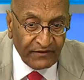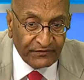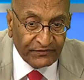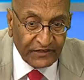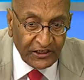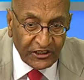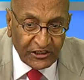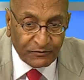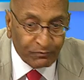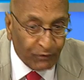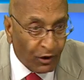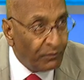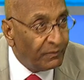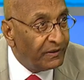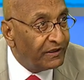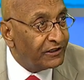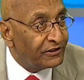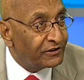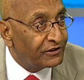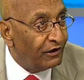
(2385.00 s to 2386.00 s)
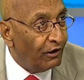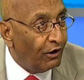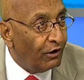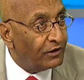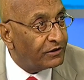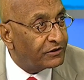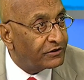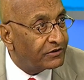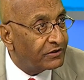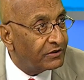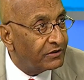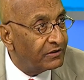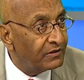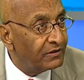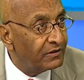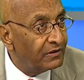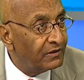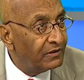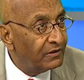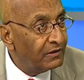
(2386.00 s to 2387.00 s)
if this moment is lost
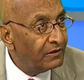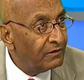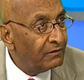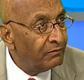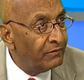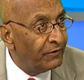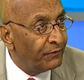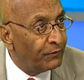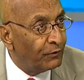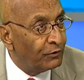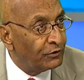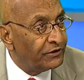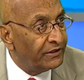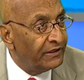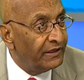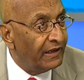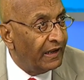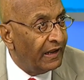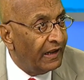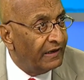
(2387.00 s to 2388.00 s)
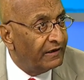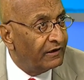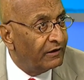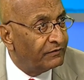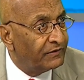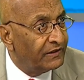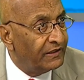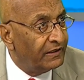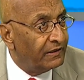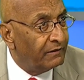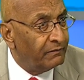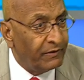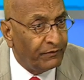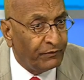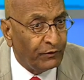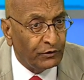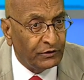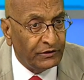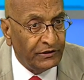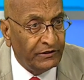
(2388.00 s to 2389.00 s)
before the end of the,
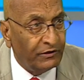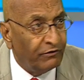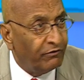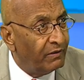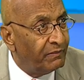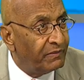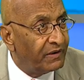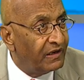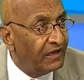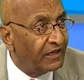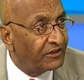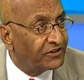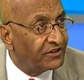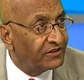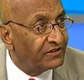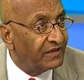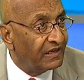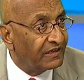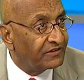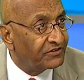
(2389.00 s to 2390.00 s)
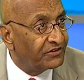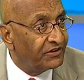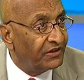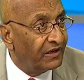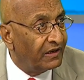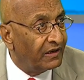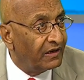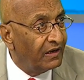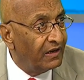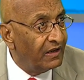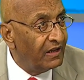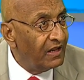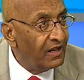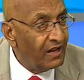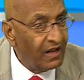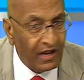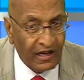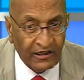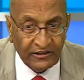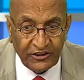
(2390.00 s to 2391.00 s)
before the November elections next year,
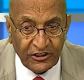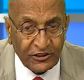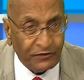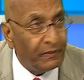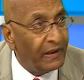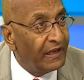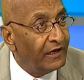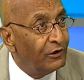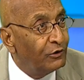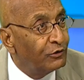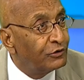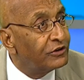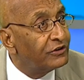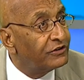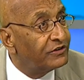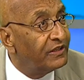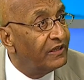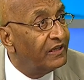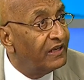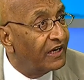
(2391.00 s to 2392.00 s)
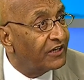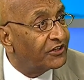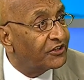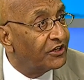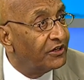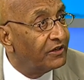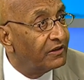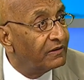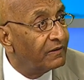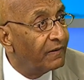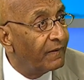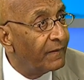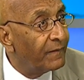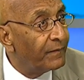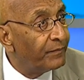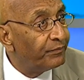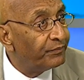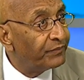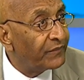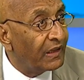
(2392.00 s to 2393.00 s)
and this man loses the election,
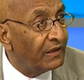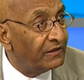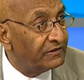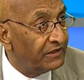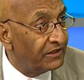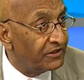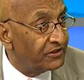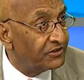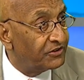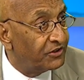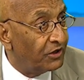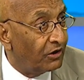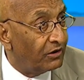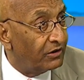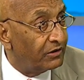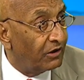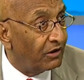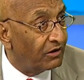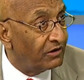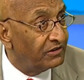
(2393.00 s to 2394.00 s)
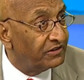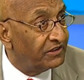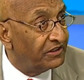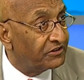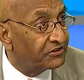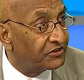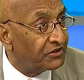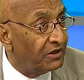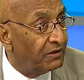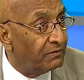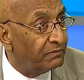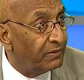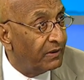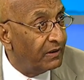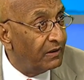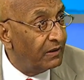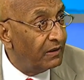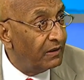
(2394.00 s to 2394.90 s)
that is Donald J. Trump,